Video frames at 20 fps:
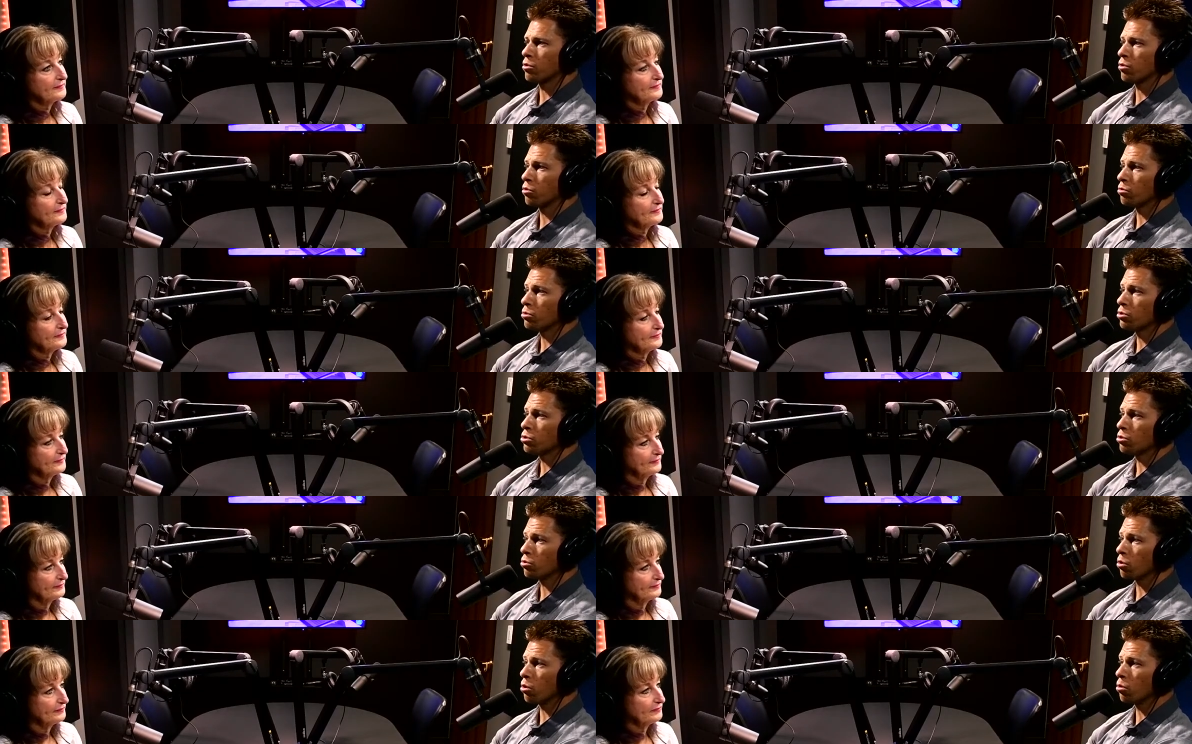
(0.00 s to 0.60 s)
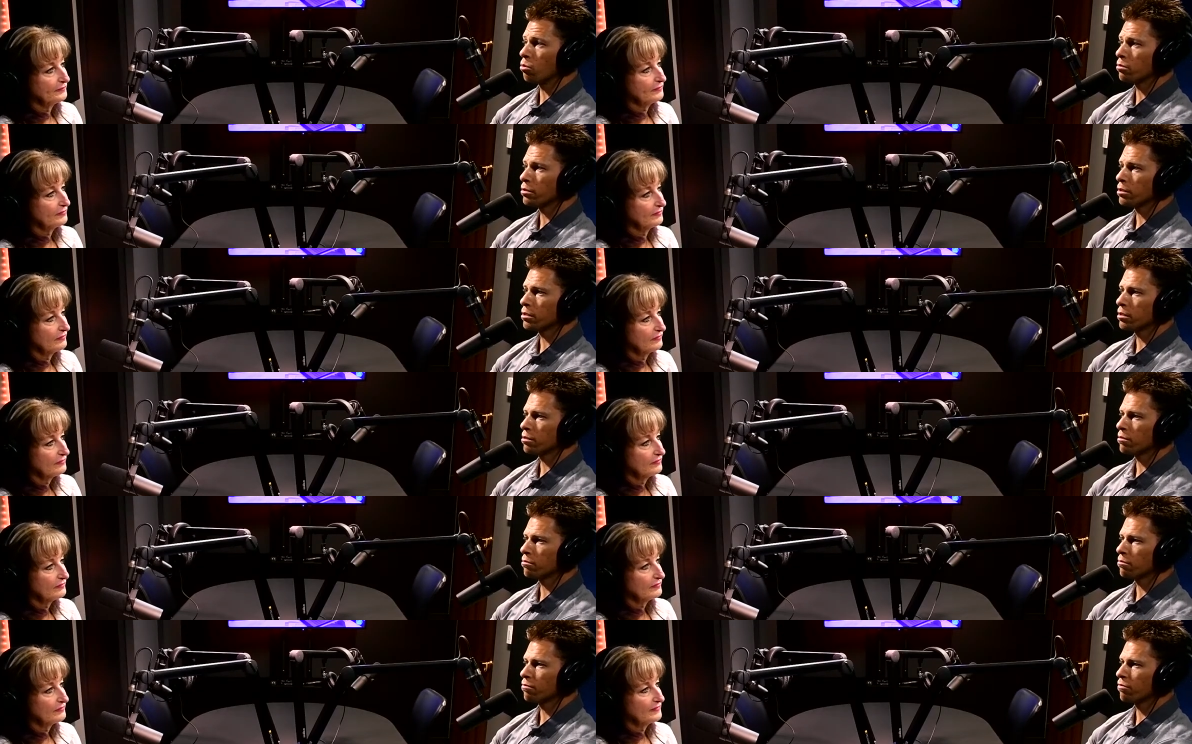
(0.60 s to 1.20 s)
Speaker 1: Are those your
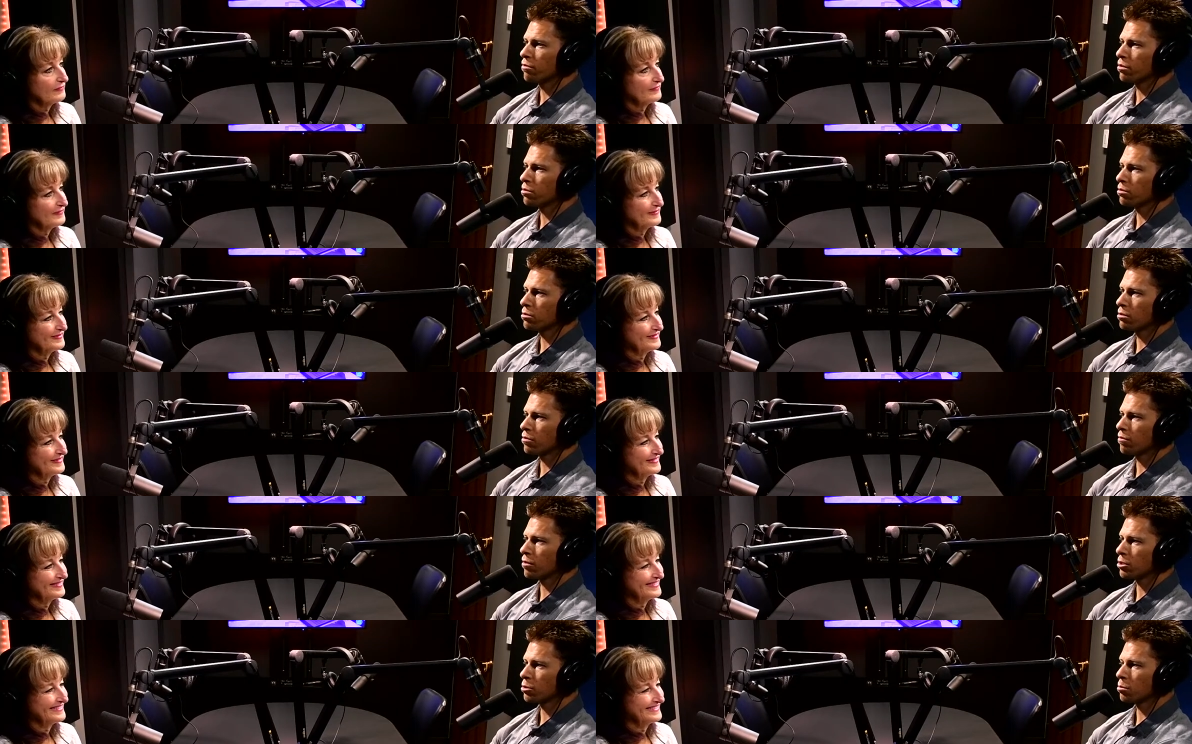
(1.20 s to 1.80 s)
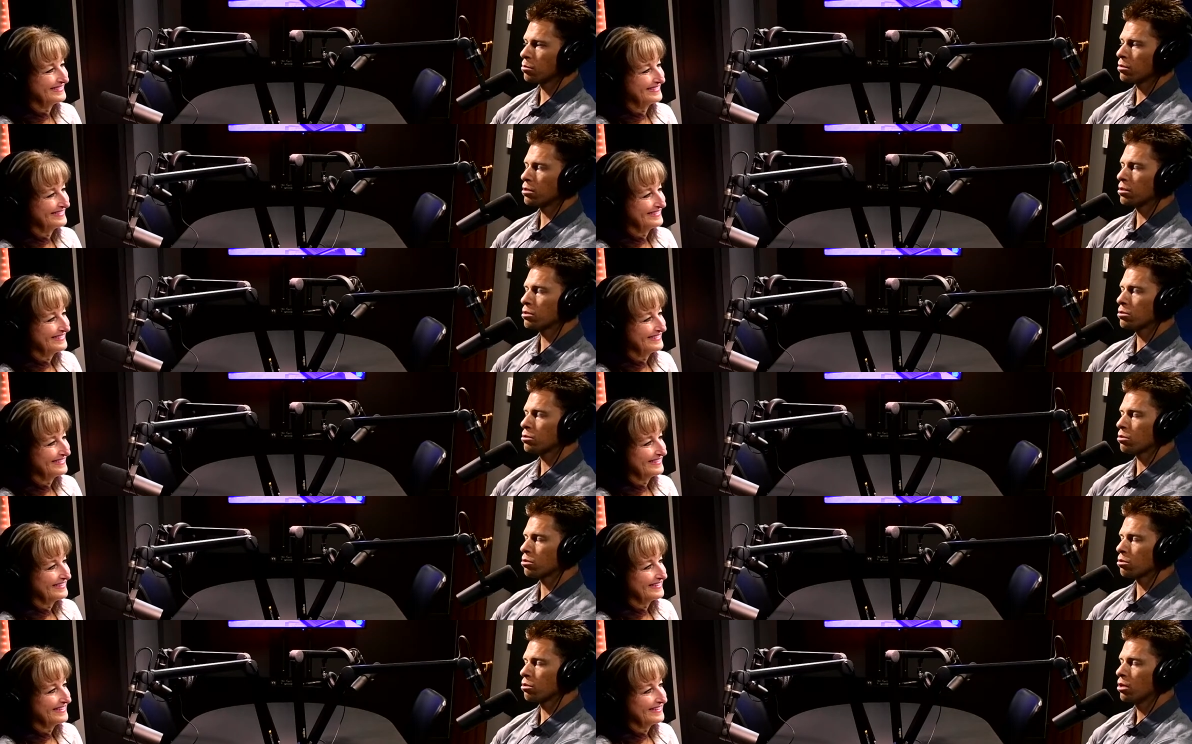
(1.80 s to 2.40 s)
only fields of
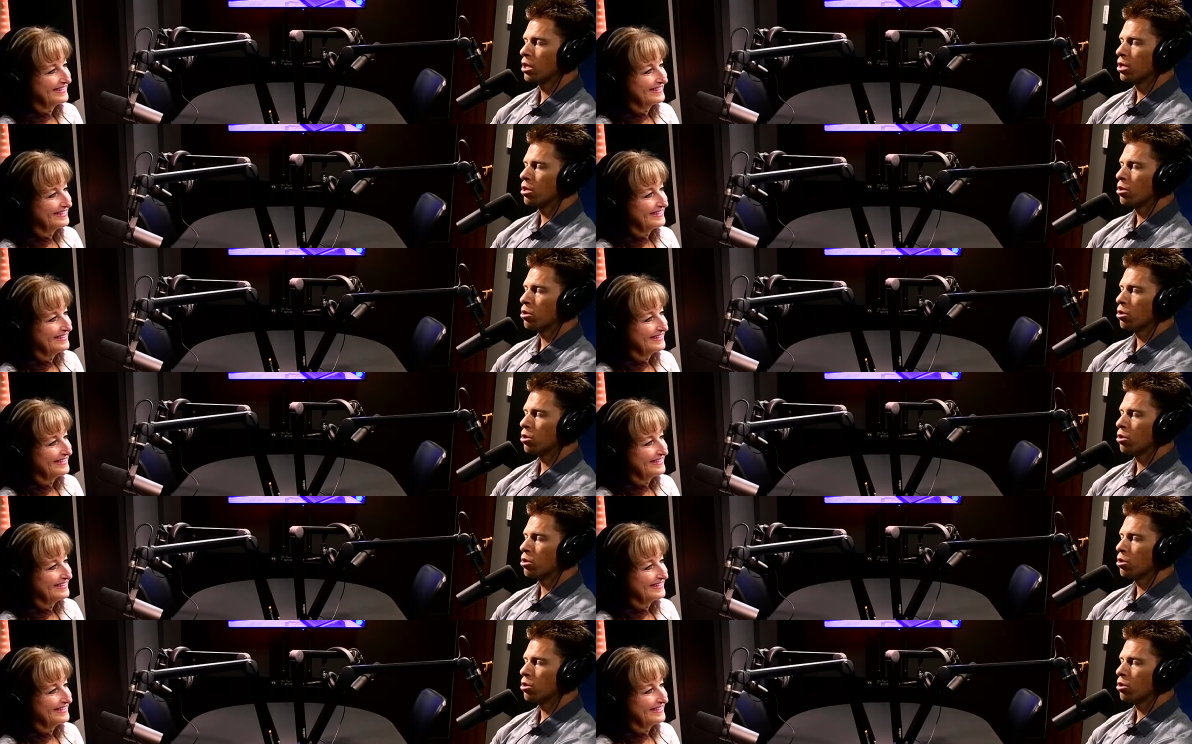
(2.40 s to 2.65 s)
expertise, or